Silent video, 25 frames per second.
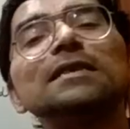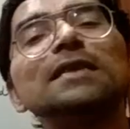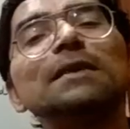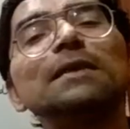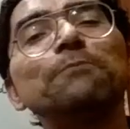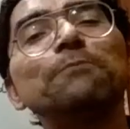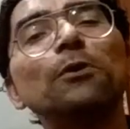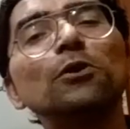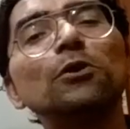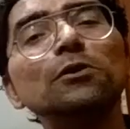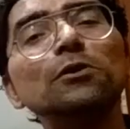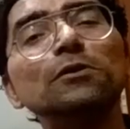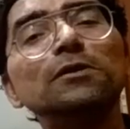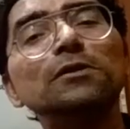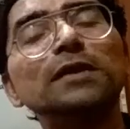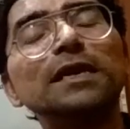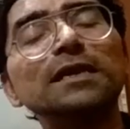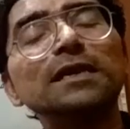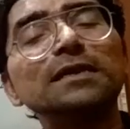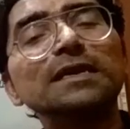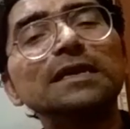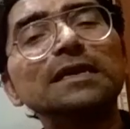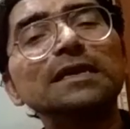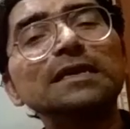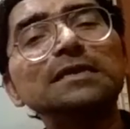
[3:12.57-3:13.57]

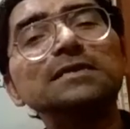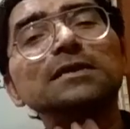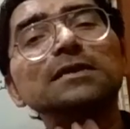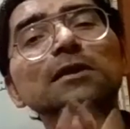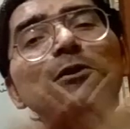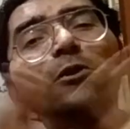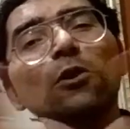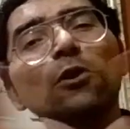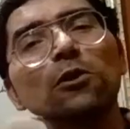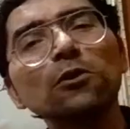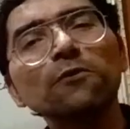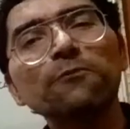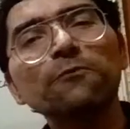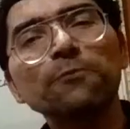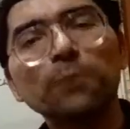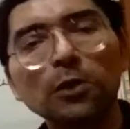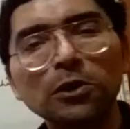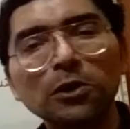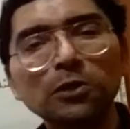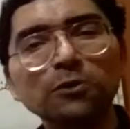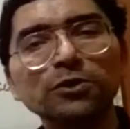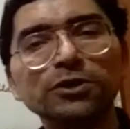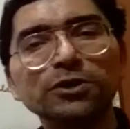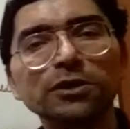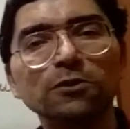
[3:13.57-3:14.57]
there is a lot of
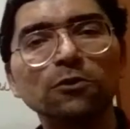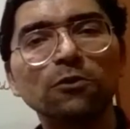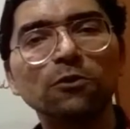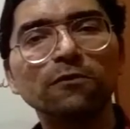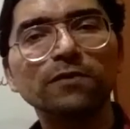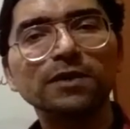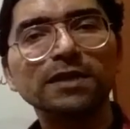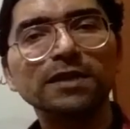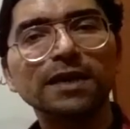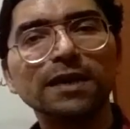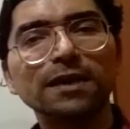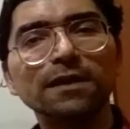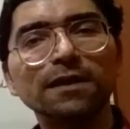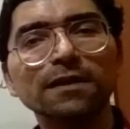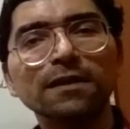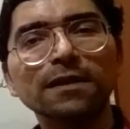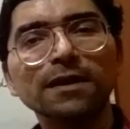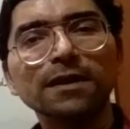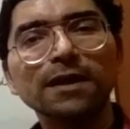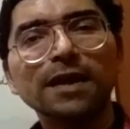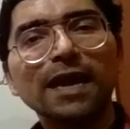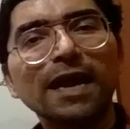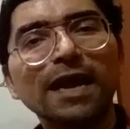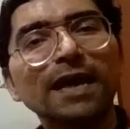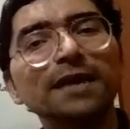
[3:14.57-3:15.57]
pollution over
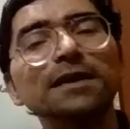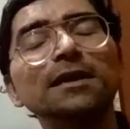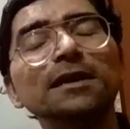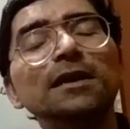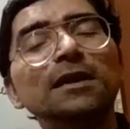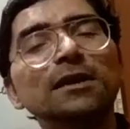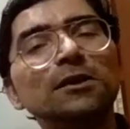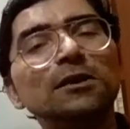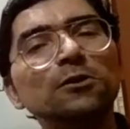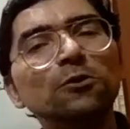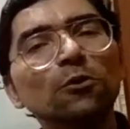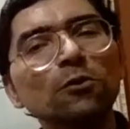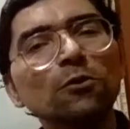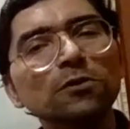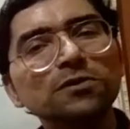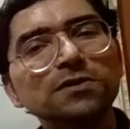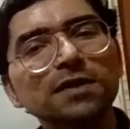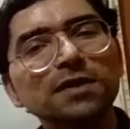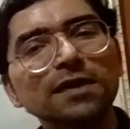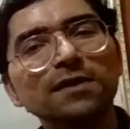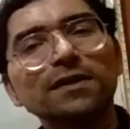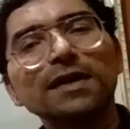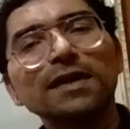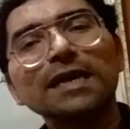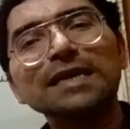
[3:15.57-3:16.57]
there, and no
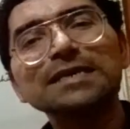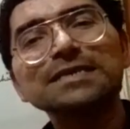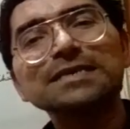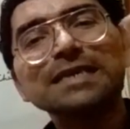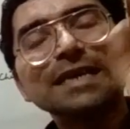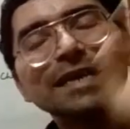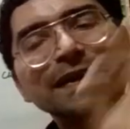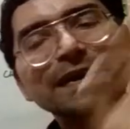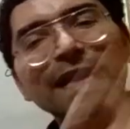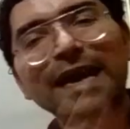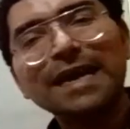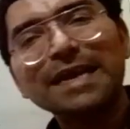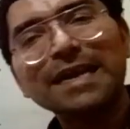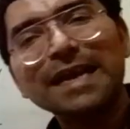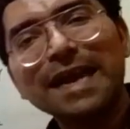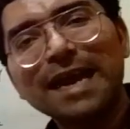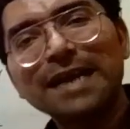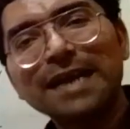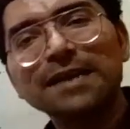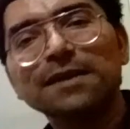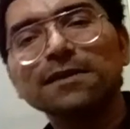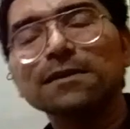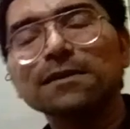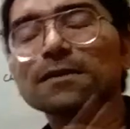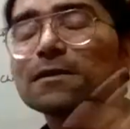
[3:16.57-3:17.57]
sun rays can
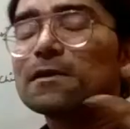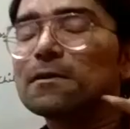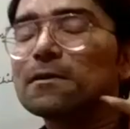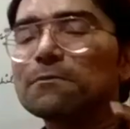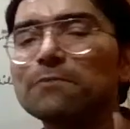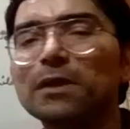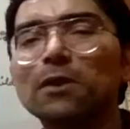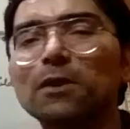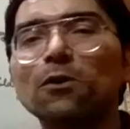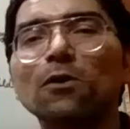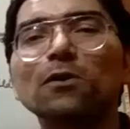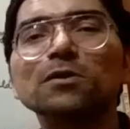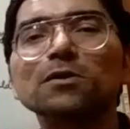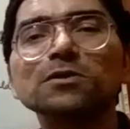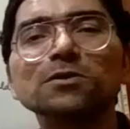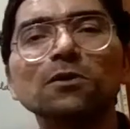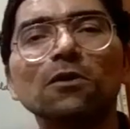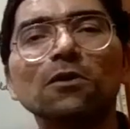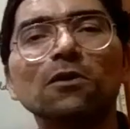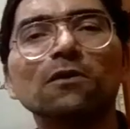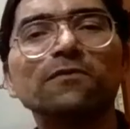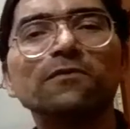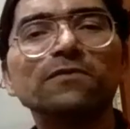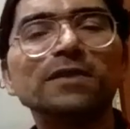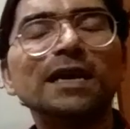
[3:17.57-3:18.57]
enter because
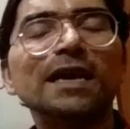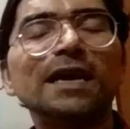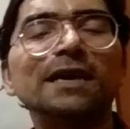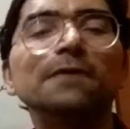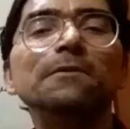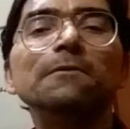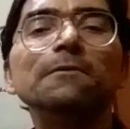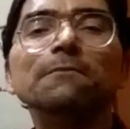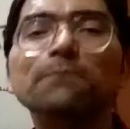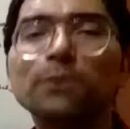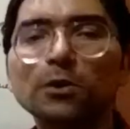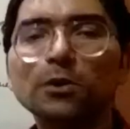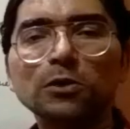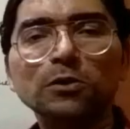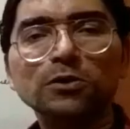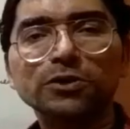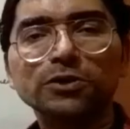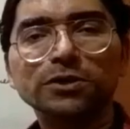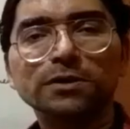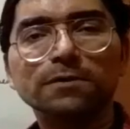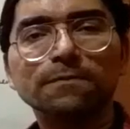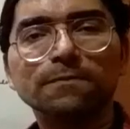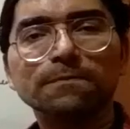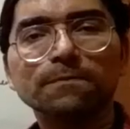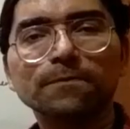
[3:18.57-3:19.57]
of that
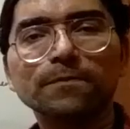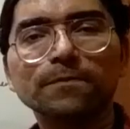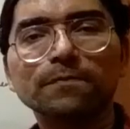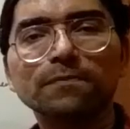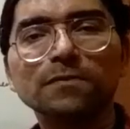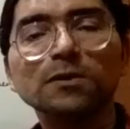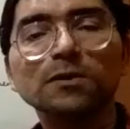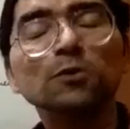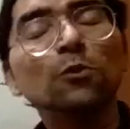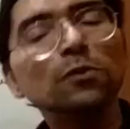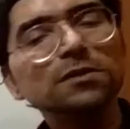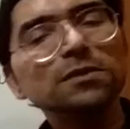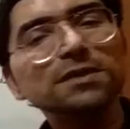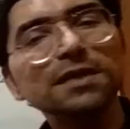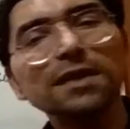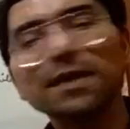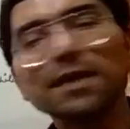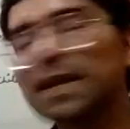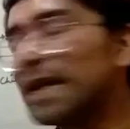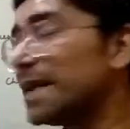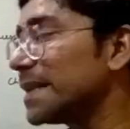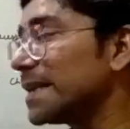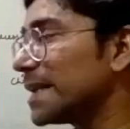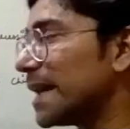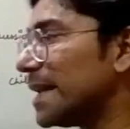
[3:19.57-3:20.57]
pollution. No
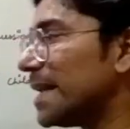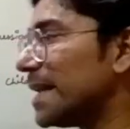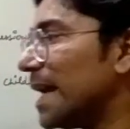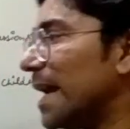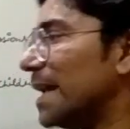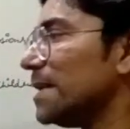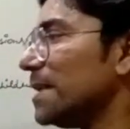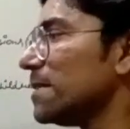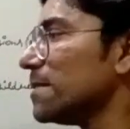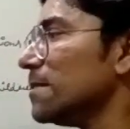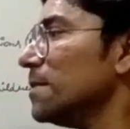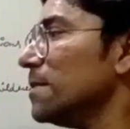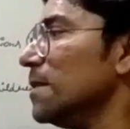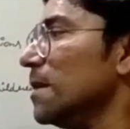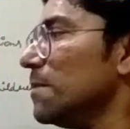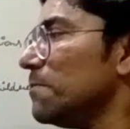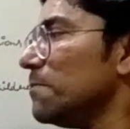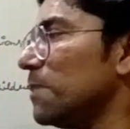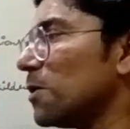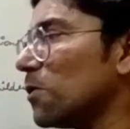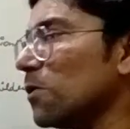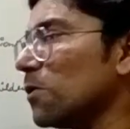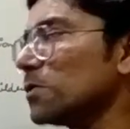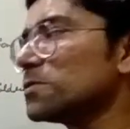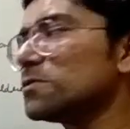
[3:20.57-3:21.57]
sunlight can enter
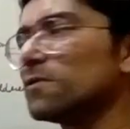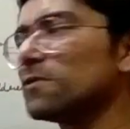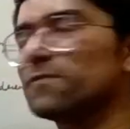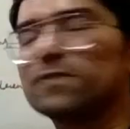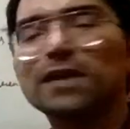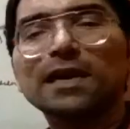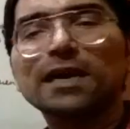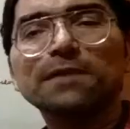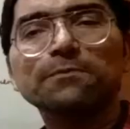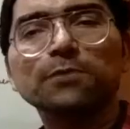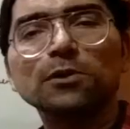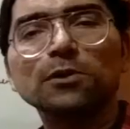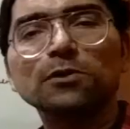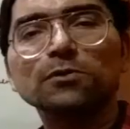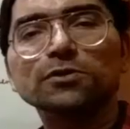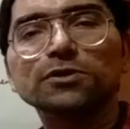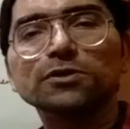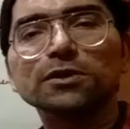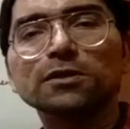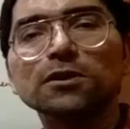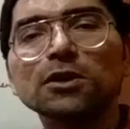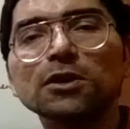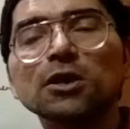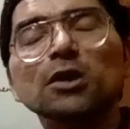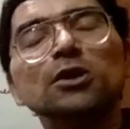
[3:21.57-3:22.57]
because of that
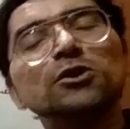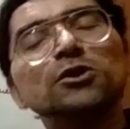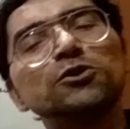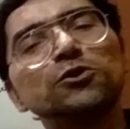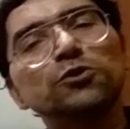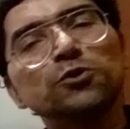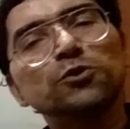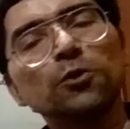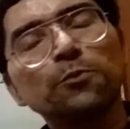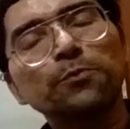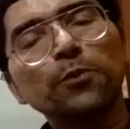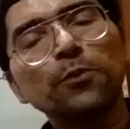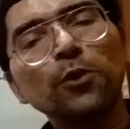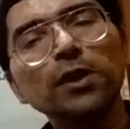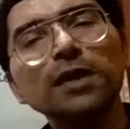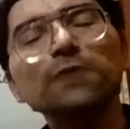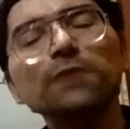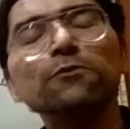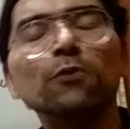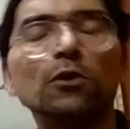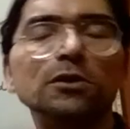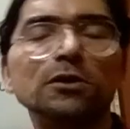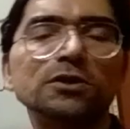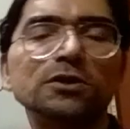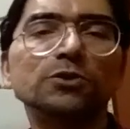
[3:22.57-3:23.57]
pollution. So
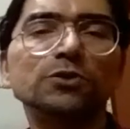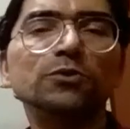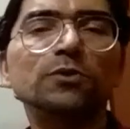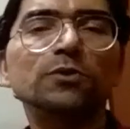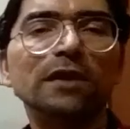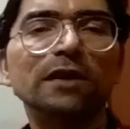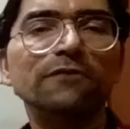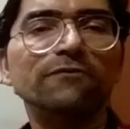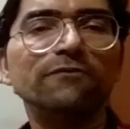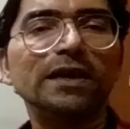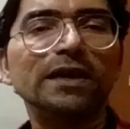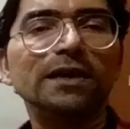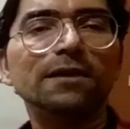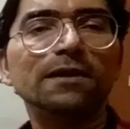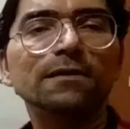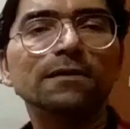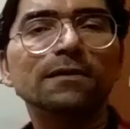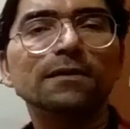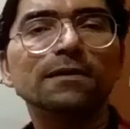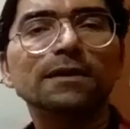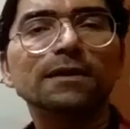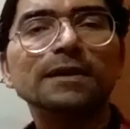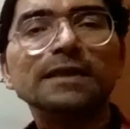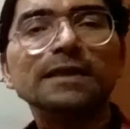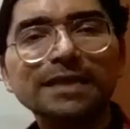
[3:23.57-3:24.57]
poet wants to convey
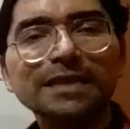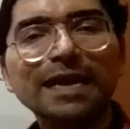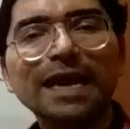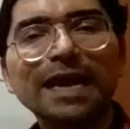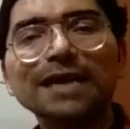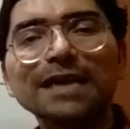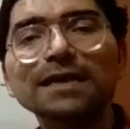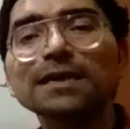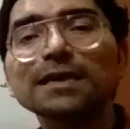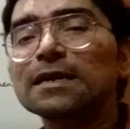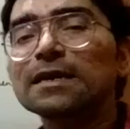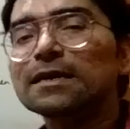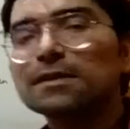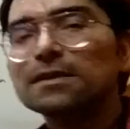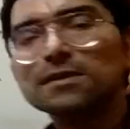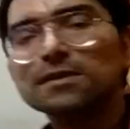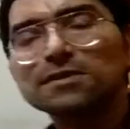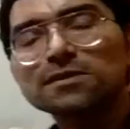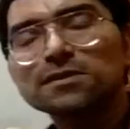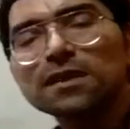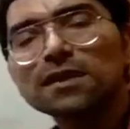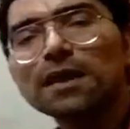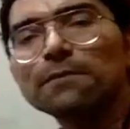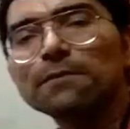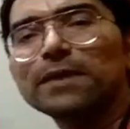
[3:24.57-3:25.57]
that the
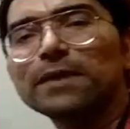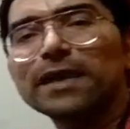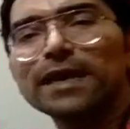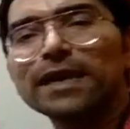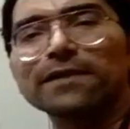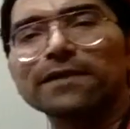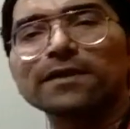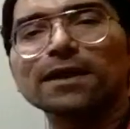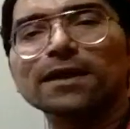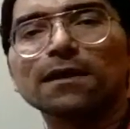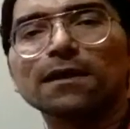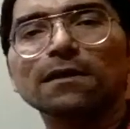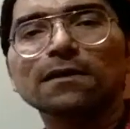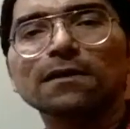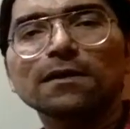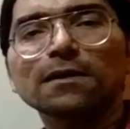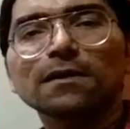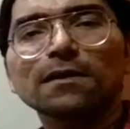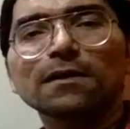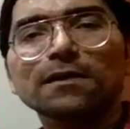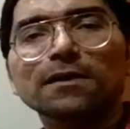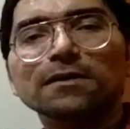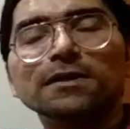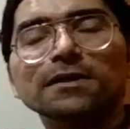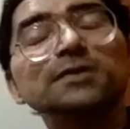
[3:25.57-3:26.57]
slum area
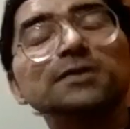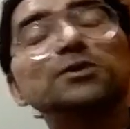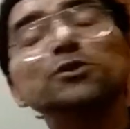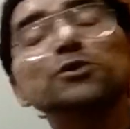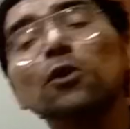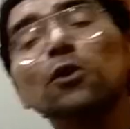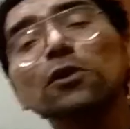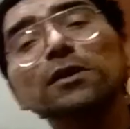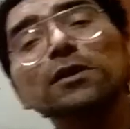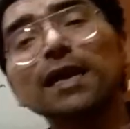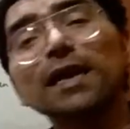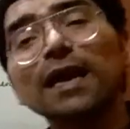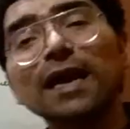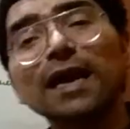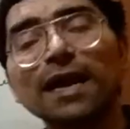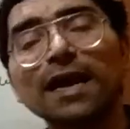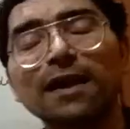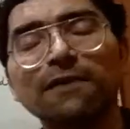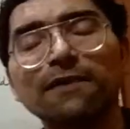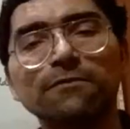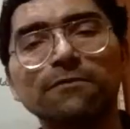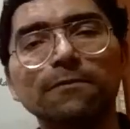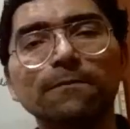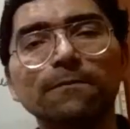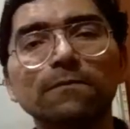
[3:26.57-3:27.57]
does not
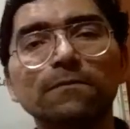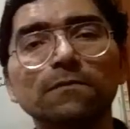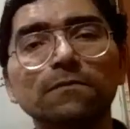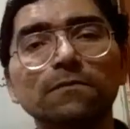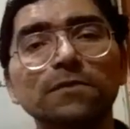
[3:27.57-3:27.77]
have